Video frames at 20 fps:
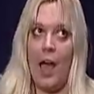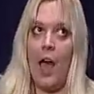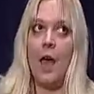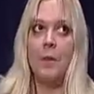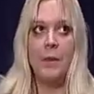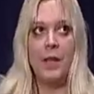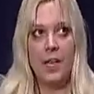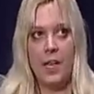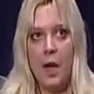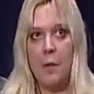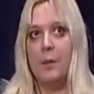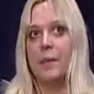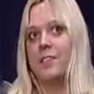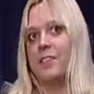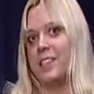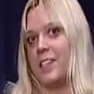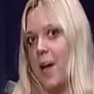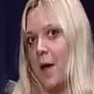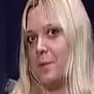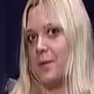I made a couple of
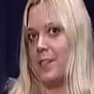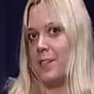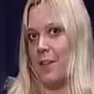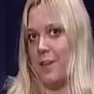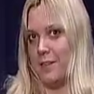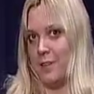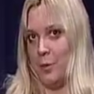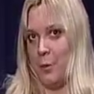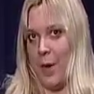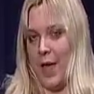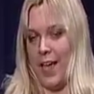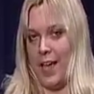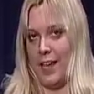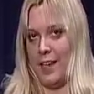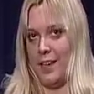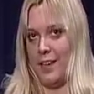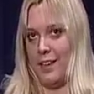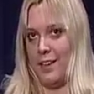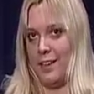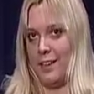stops along the
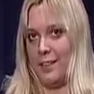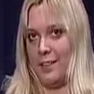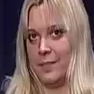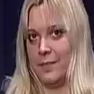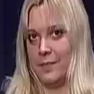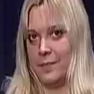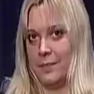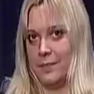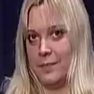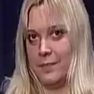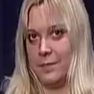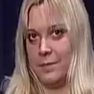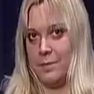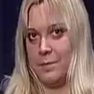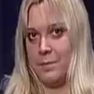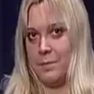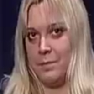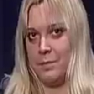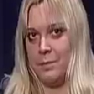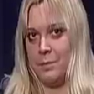way,
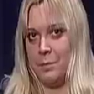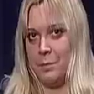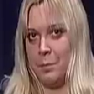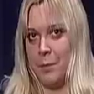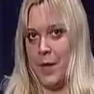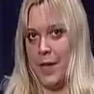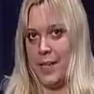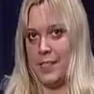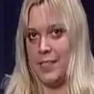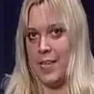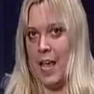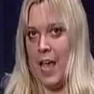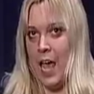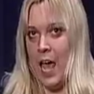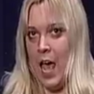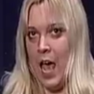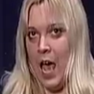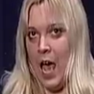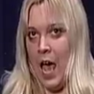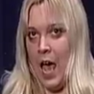but
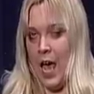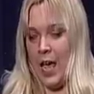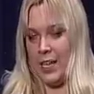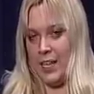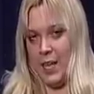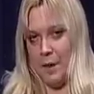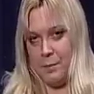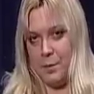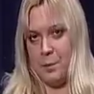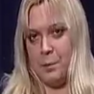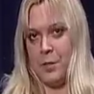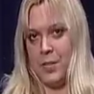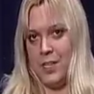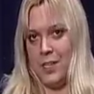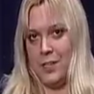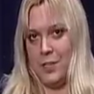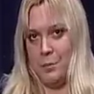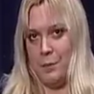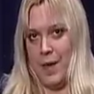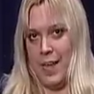I kept a pretty
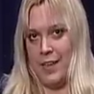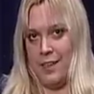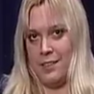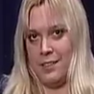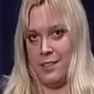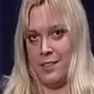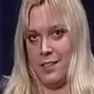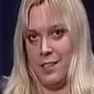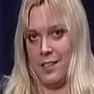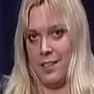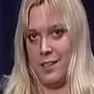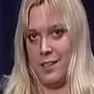good pace.